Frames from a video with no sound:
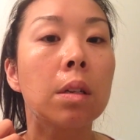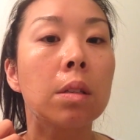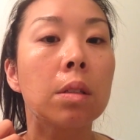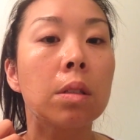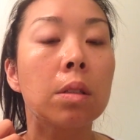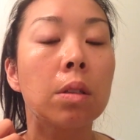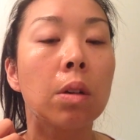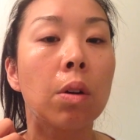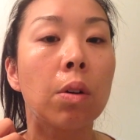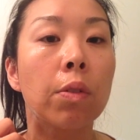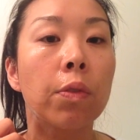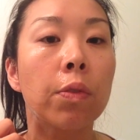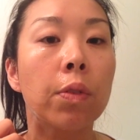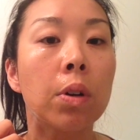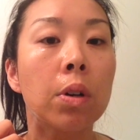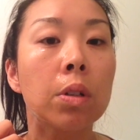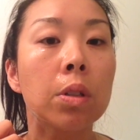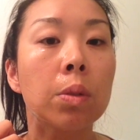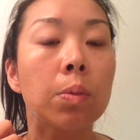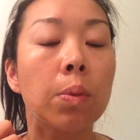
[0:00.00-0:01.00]
So
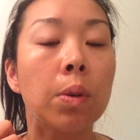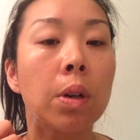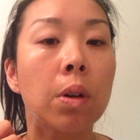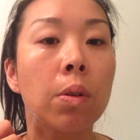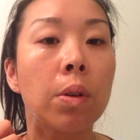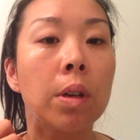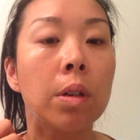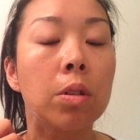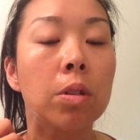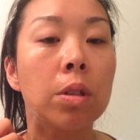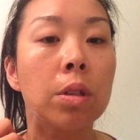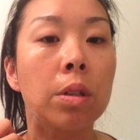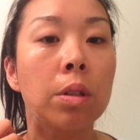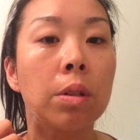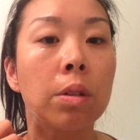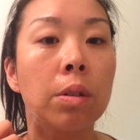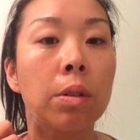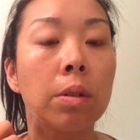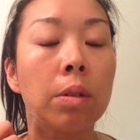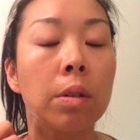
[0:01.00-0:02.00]
first we're going
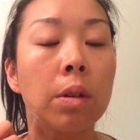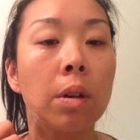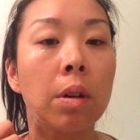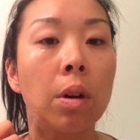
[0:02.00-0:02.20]
to